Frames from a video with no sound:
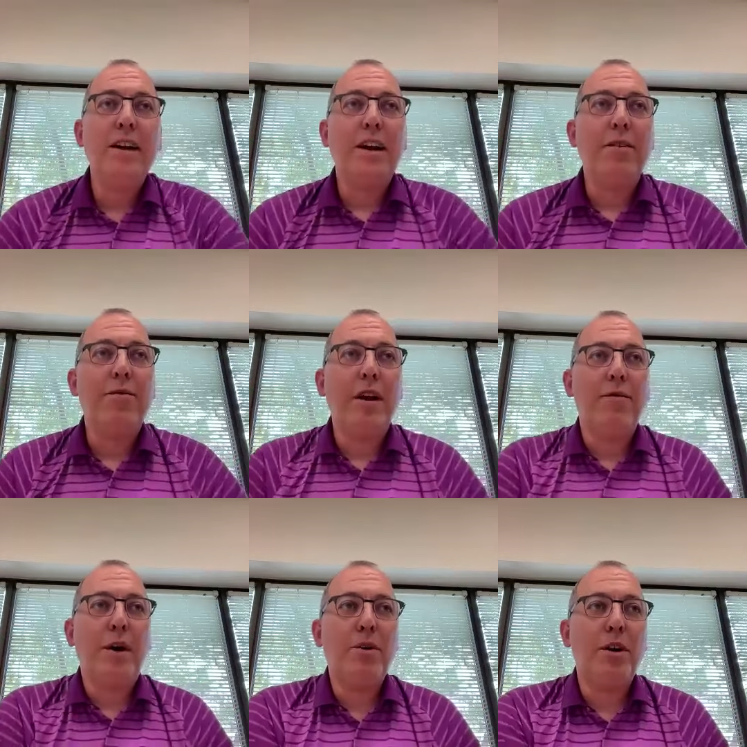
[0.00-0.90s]

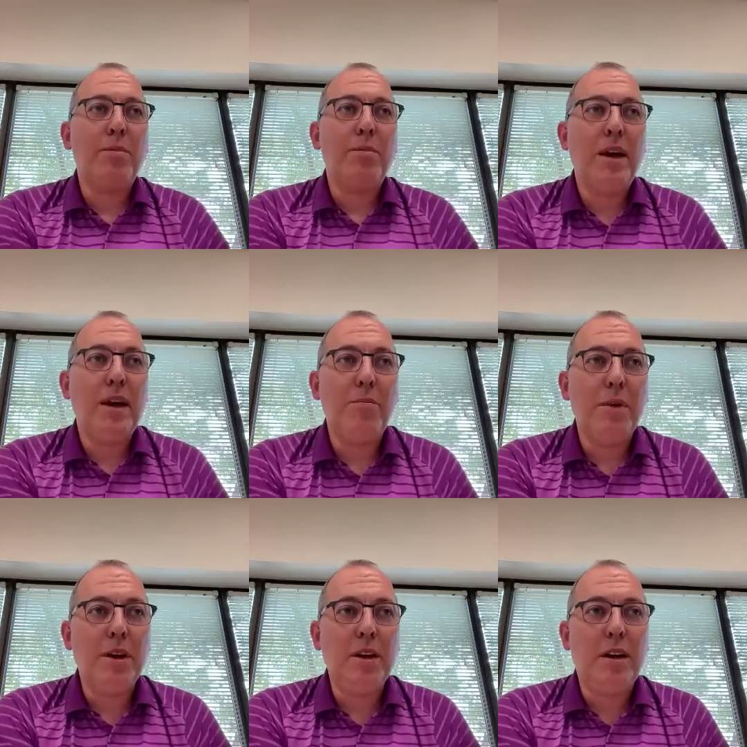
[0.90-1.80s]
if I'm going to pay $1
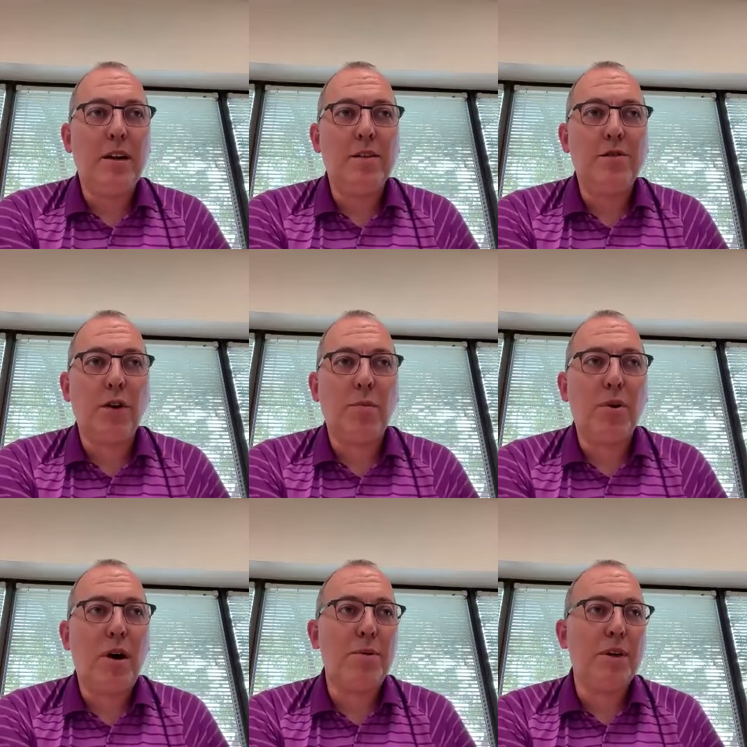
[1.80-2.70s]
million for a
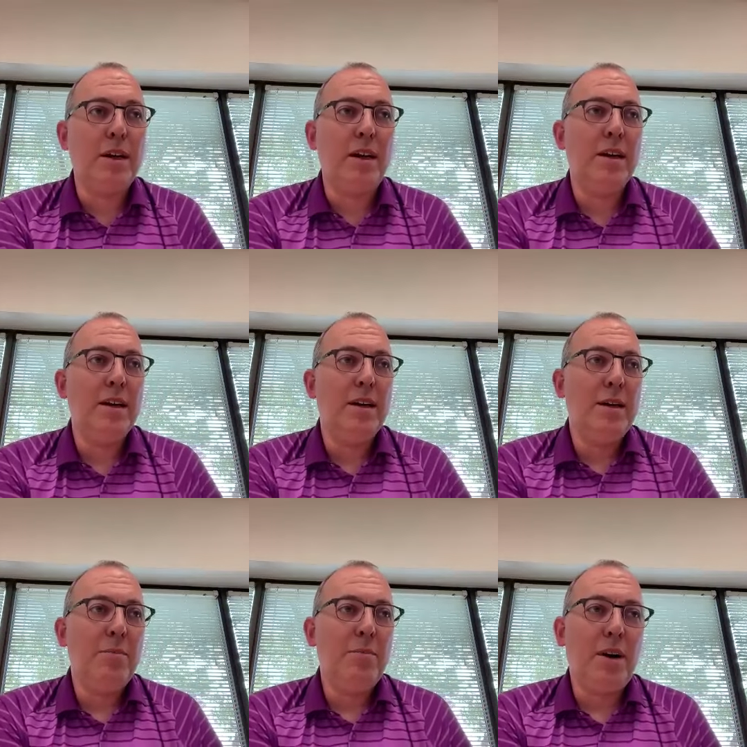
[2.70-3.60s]
property,
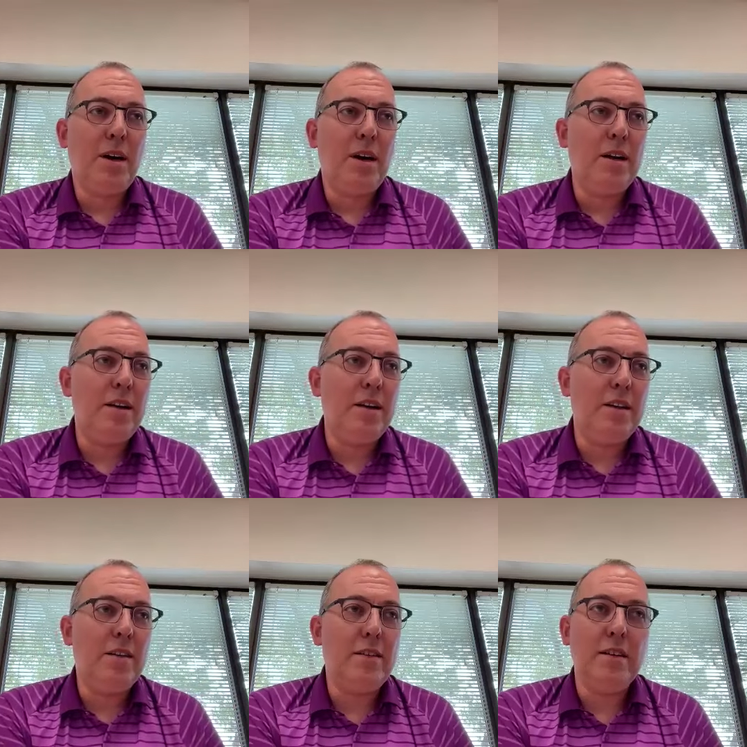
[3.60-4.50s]
but
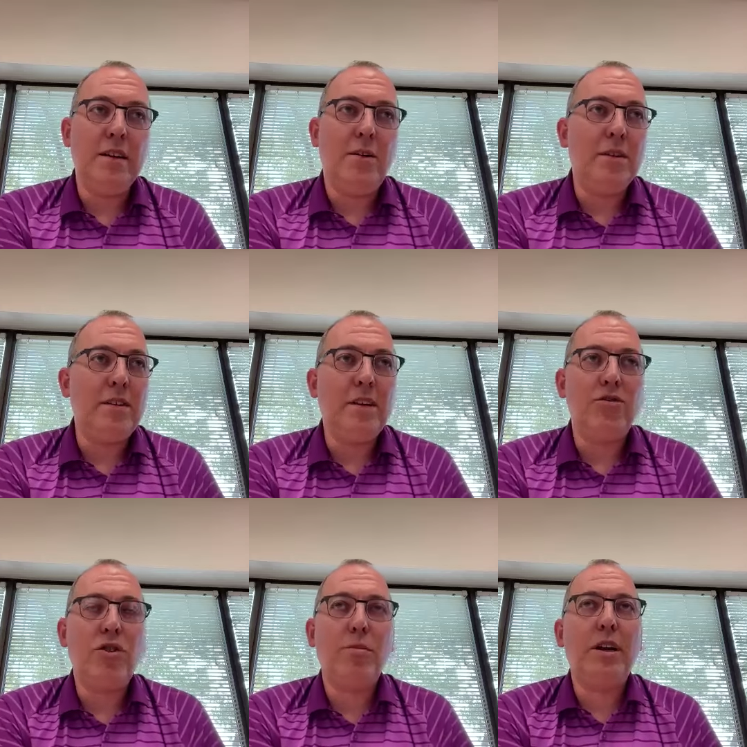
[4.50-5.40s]
it's in a
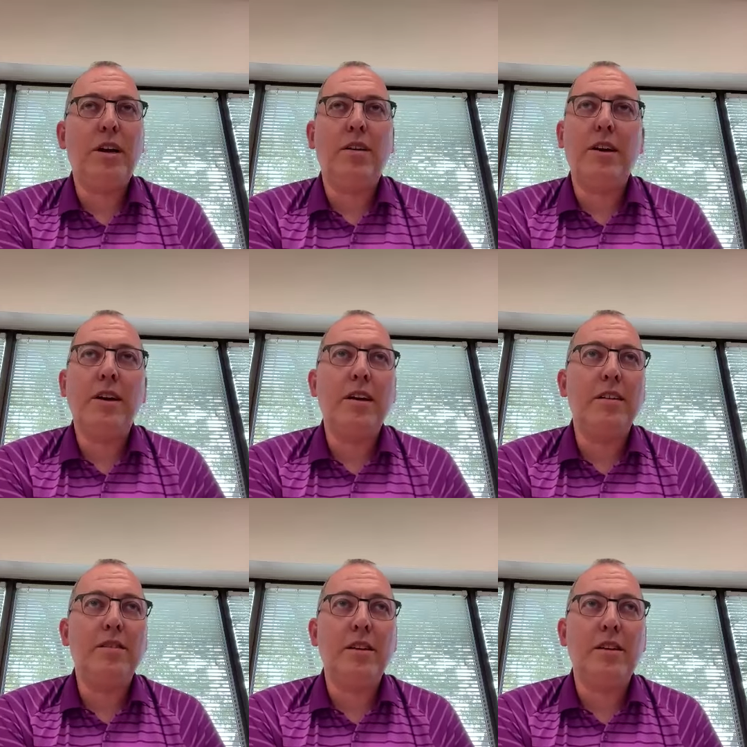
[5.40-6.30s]
troubled area,
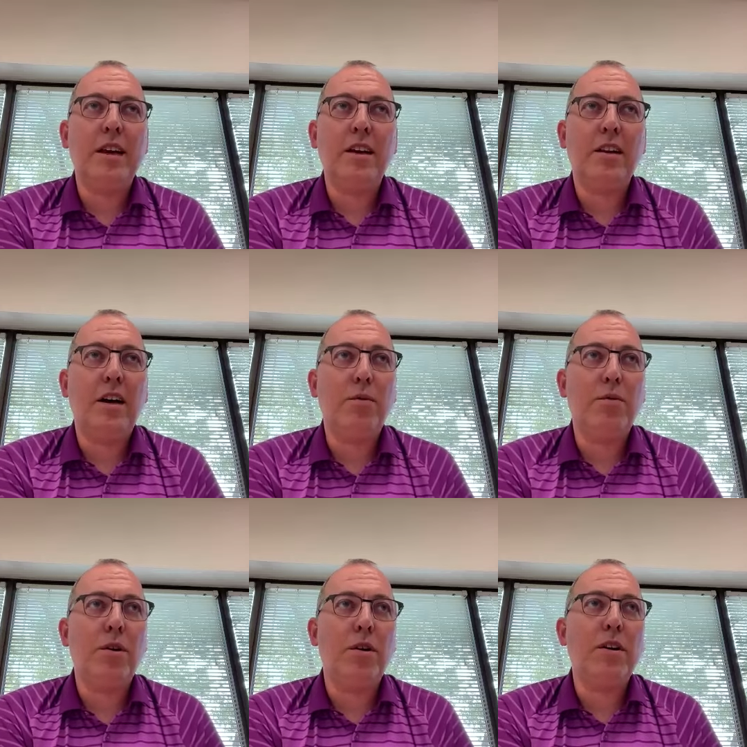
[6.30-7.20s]
it's going to take a lot of
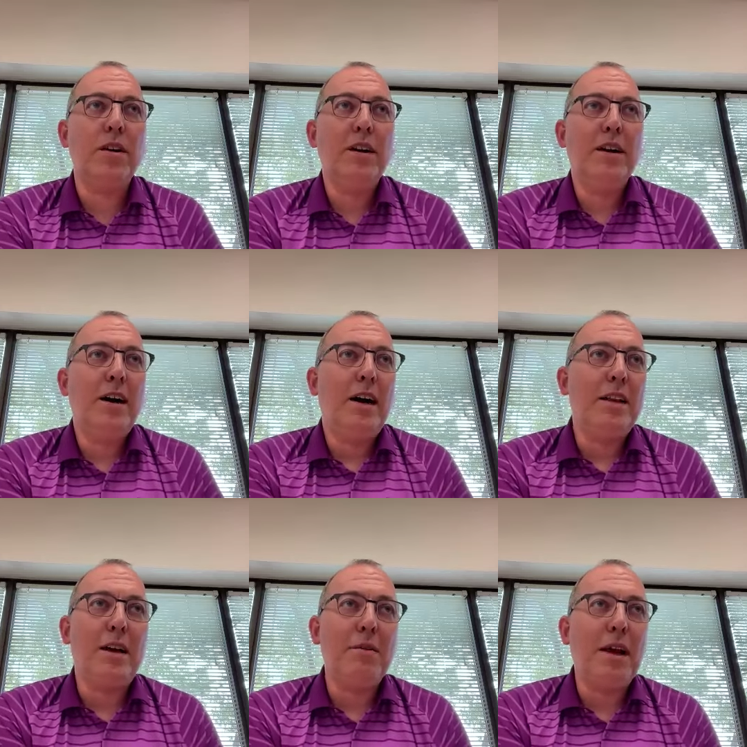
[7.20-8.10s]
work,
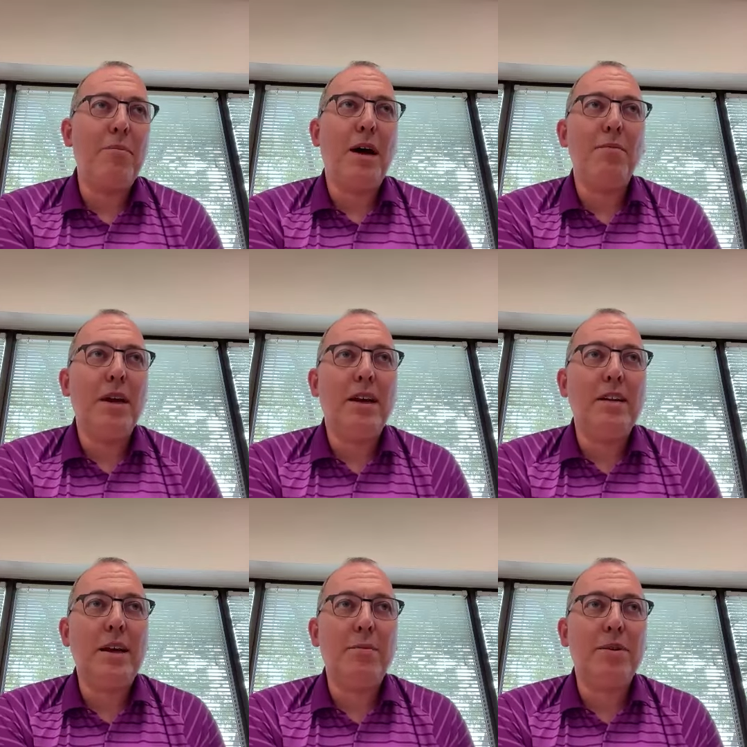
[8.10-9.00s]
that might be at a
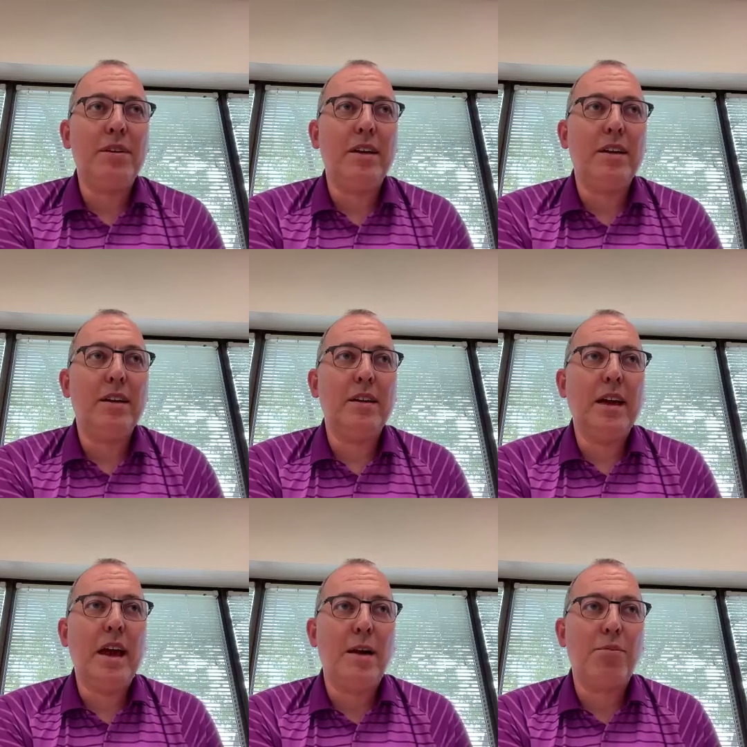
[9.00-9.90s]
10%
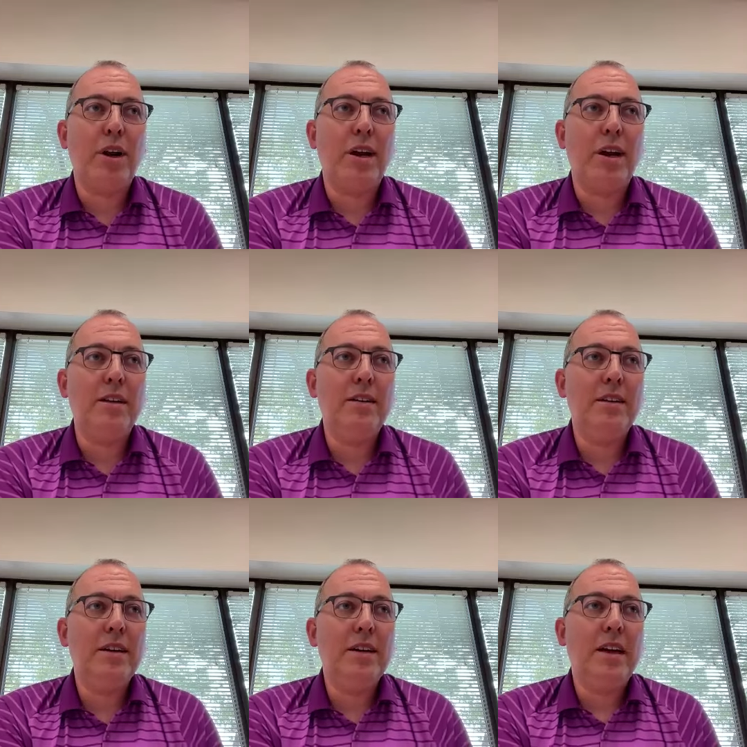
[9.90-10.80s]
cap rate,
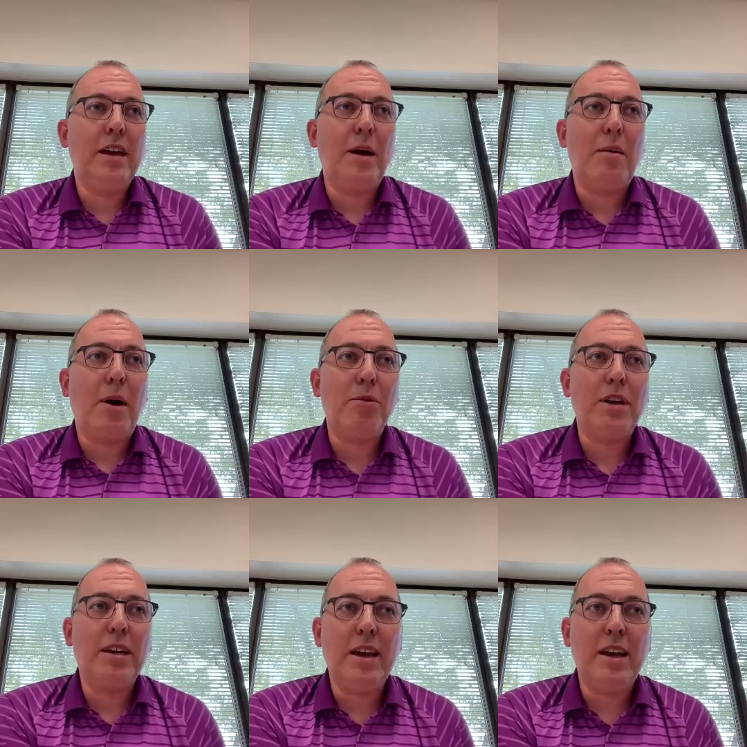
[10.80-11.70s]
and I'm going
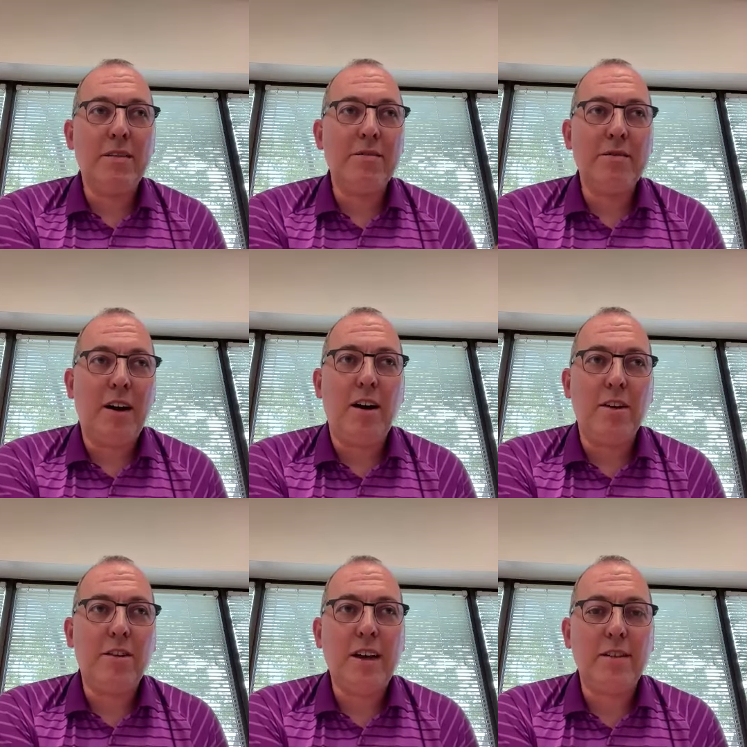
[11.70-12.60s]
to get
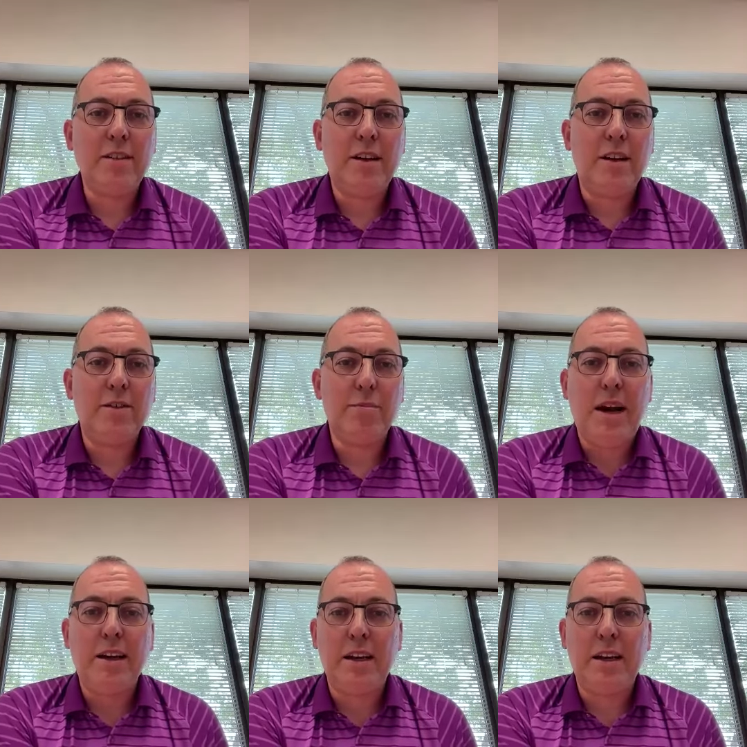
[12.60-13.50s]
$100,000
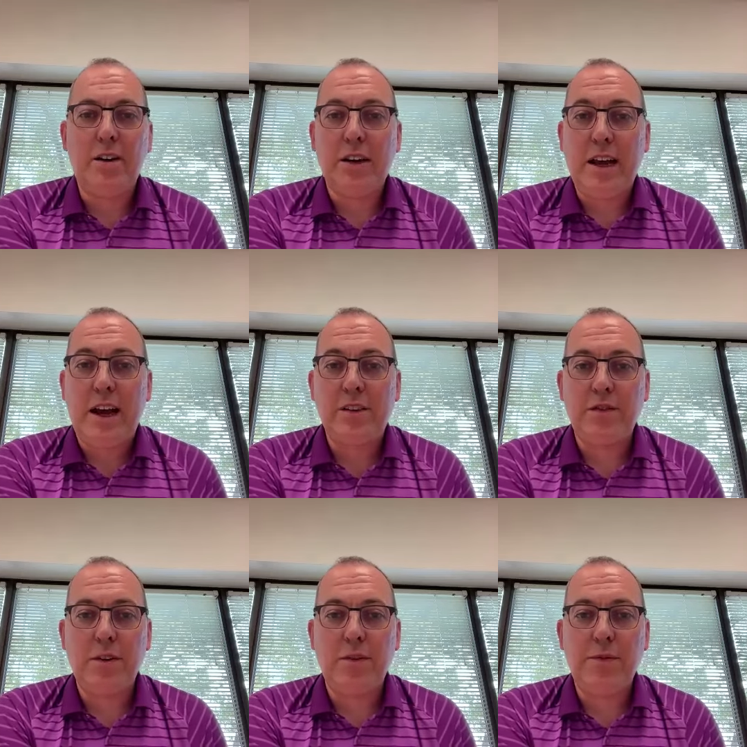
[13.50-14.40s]
back a year in cash
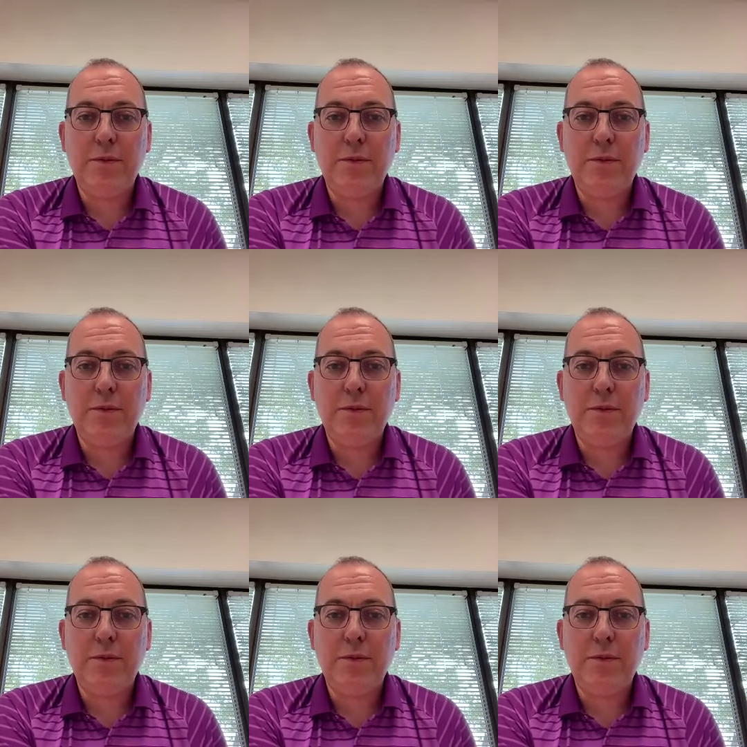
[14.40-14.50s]
flow.